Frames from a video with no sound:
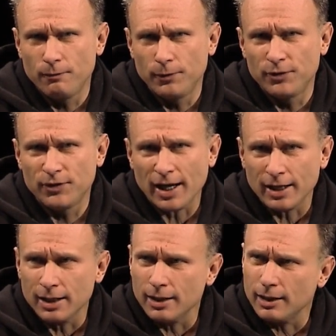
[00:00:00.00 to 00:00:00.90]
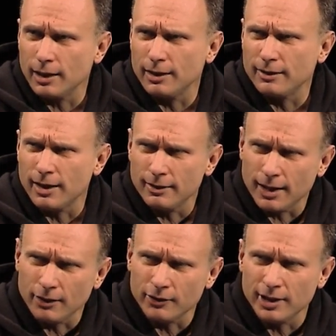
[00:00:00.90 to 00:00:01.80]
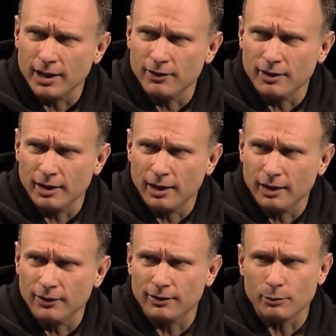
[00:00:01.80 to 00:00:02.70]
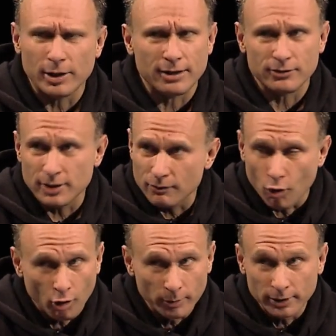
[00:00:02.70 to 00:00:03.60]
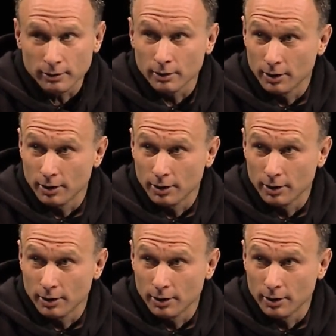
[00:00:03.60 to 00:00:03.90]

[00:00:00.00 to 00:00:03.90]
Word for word: second in the 10,000 in the NCAAs. Then we had Steve Holman,